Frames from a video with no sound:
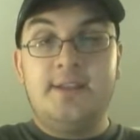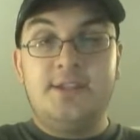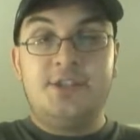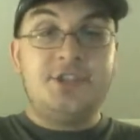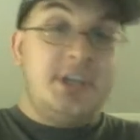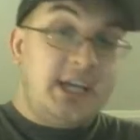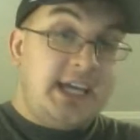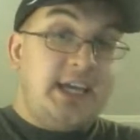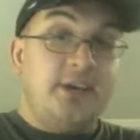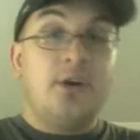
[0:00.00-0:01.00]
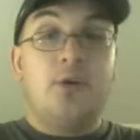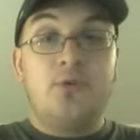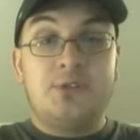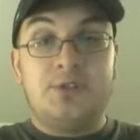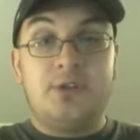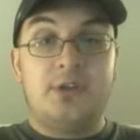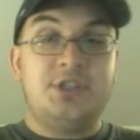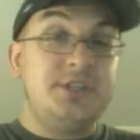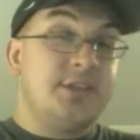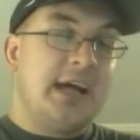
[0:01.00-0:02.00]

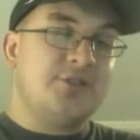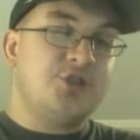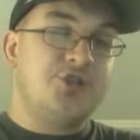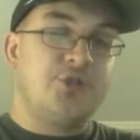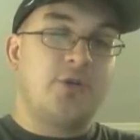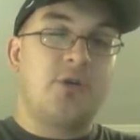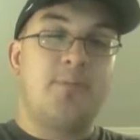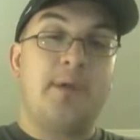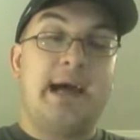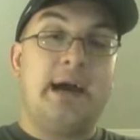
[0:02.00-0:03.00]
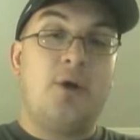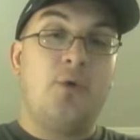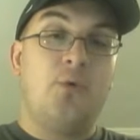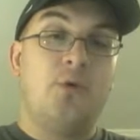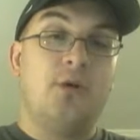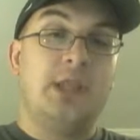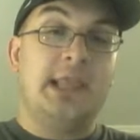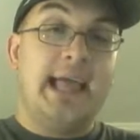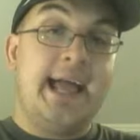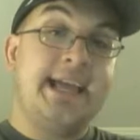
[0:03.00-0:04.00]
she's not sure about
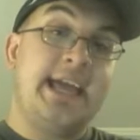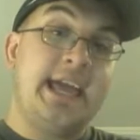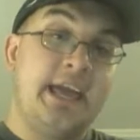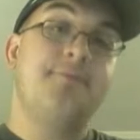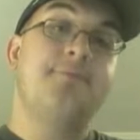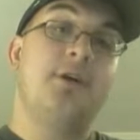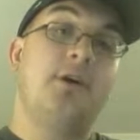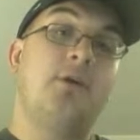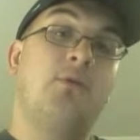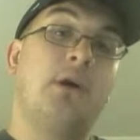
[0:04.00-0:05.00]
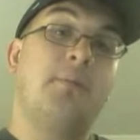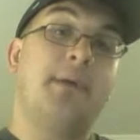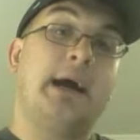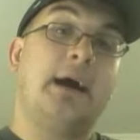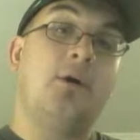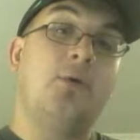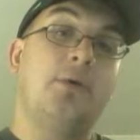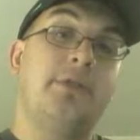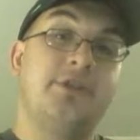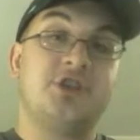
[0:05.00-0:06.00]
letting him know
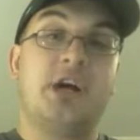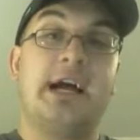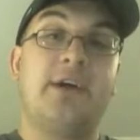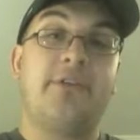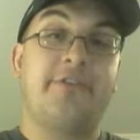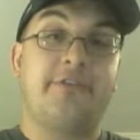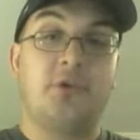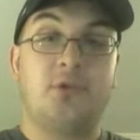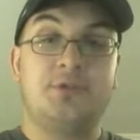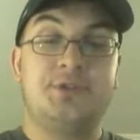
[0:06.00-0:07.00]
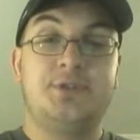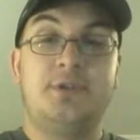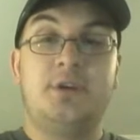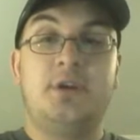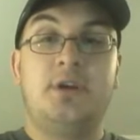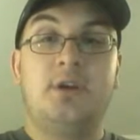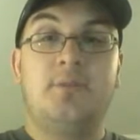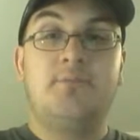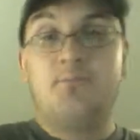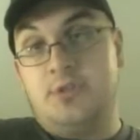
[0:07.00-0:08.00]
about the child at first,
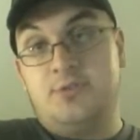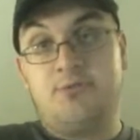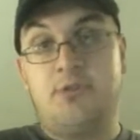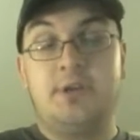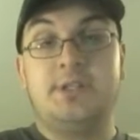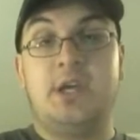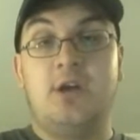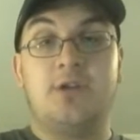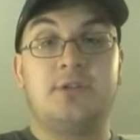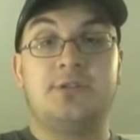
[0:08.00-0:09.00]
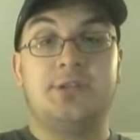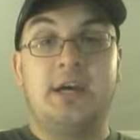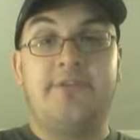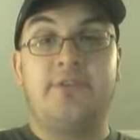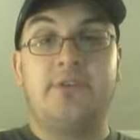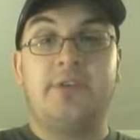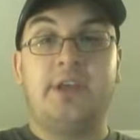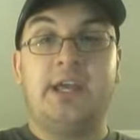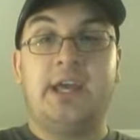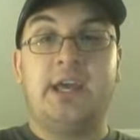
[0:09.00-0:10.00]
because Rogen's character is
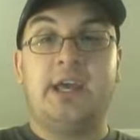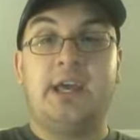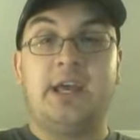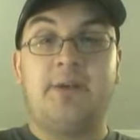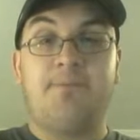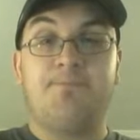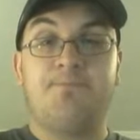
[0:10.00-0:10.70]
definitely a